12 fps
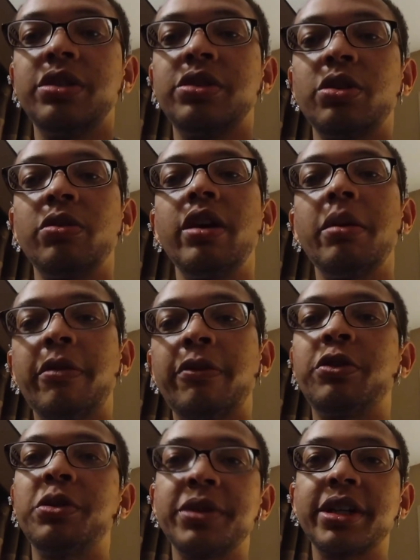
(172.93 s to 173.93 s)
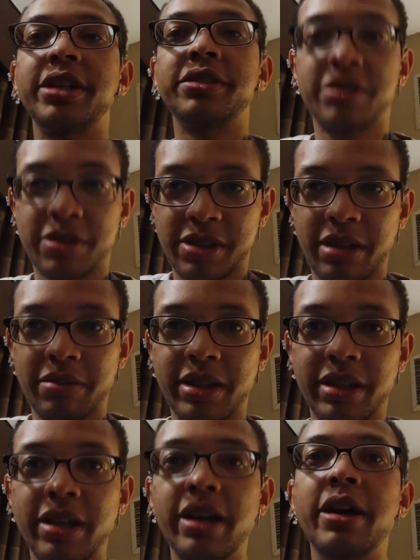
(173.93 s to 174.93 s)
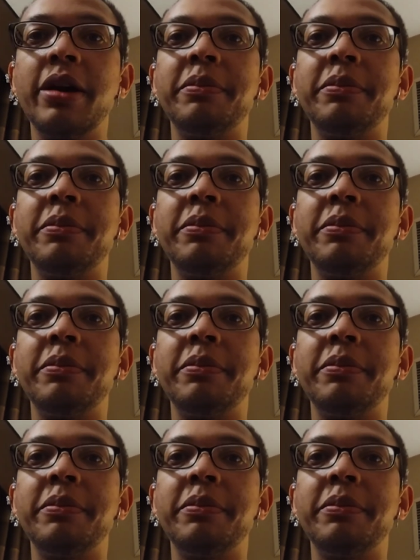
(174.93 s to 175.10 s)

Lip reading: So performer, guest, same thing,